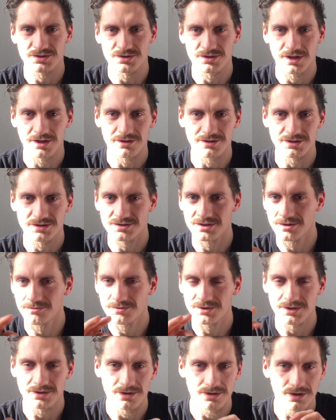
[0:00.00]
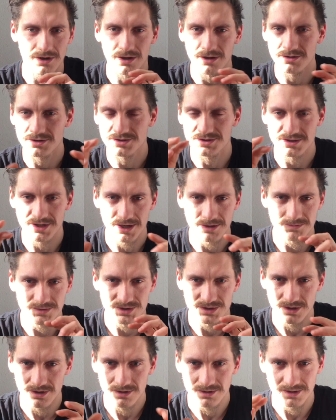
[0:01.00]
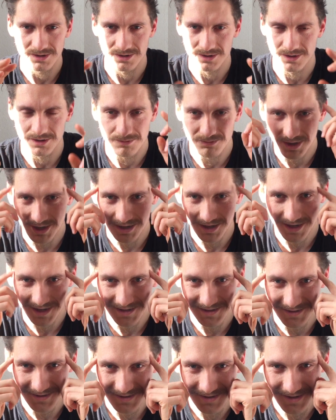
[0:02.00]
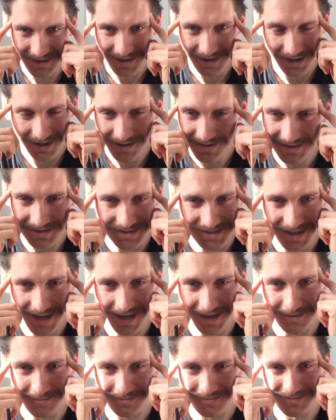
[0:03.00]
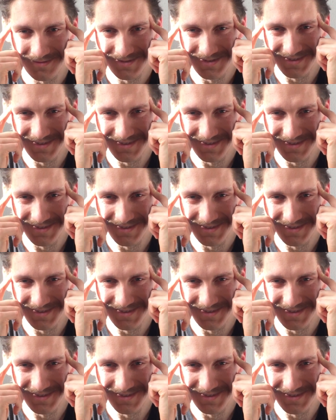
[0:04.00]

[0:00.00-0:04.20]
telling something, all the time talking in my head, all the time.